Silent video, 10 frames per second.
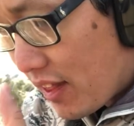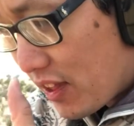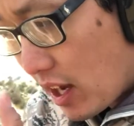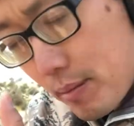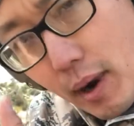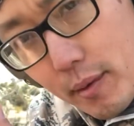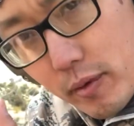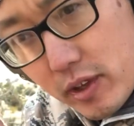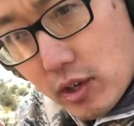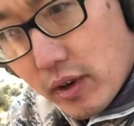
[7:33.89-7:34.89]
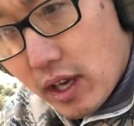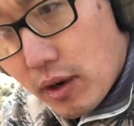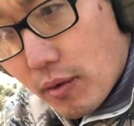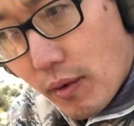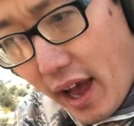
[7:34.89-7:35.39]
I think I'm probably doing
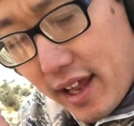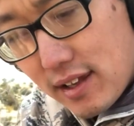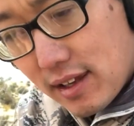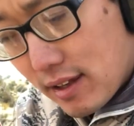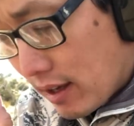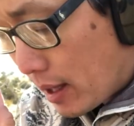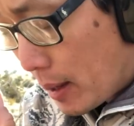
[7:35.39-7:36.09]
it right, and